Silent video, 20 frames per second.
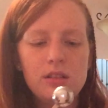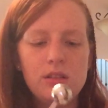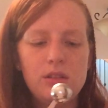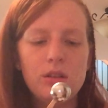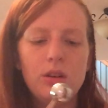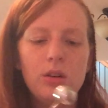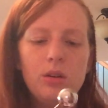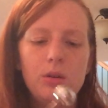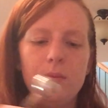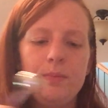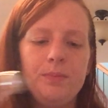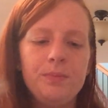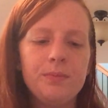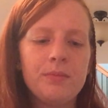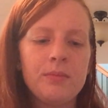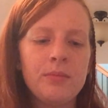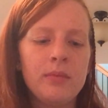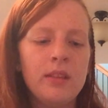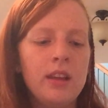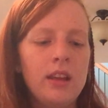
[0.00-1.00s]
So
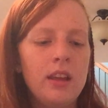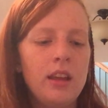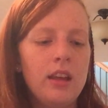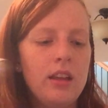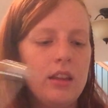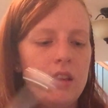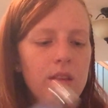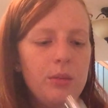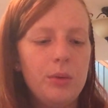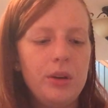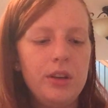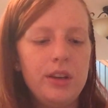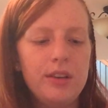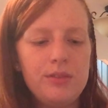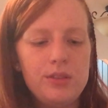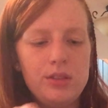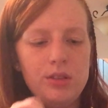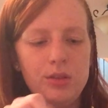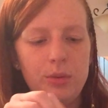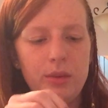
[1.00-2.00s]
what you have
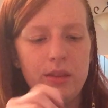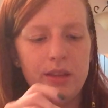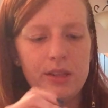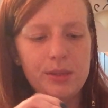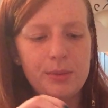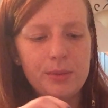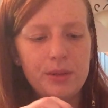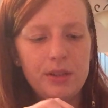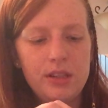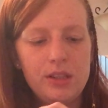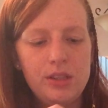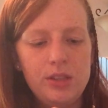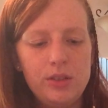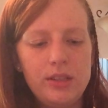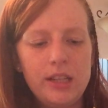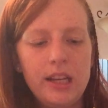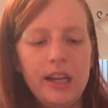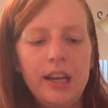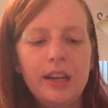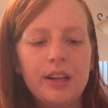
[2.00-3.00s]
to do with this one is I
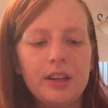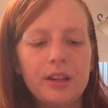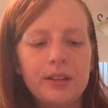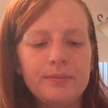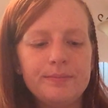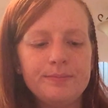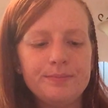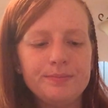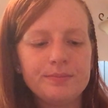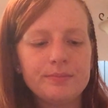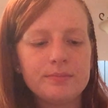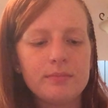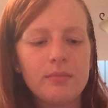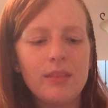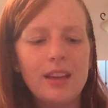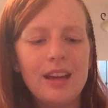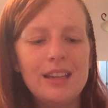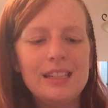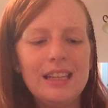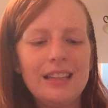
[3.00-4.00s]
take
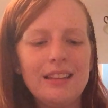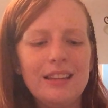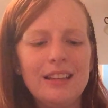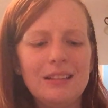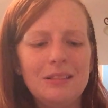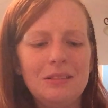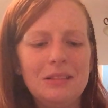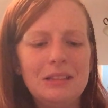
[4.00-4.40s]
like